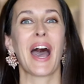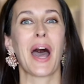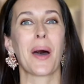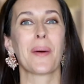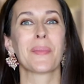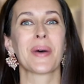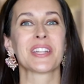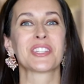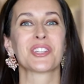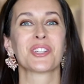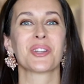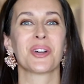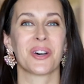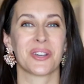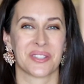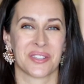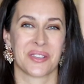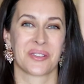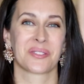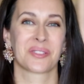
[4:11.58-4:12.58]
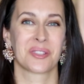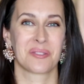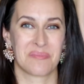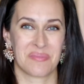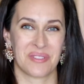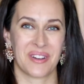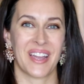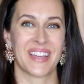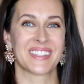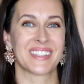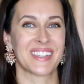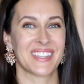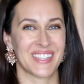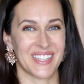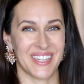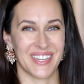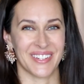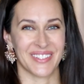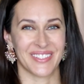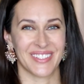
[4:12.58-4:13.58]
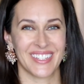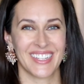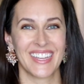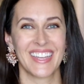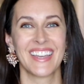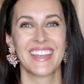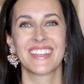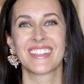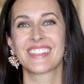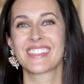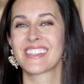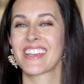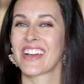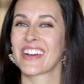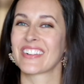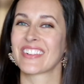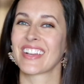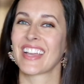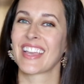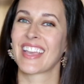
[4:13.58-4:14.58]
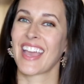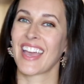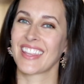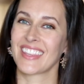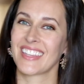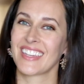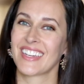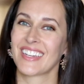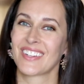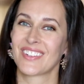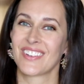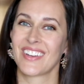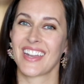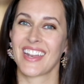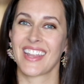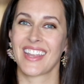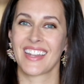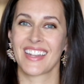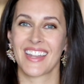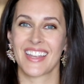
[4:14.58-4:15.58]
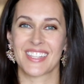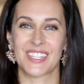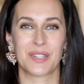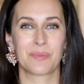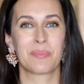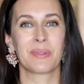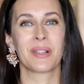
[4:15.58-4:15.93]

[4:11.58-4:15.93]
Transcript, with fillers: how much it also surprises you. So get the ingredient list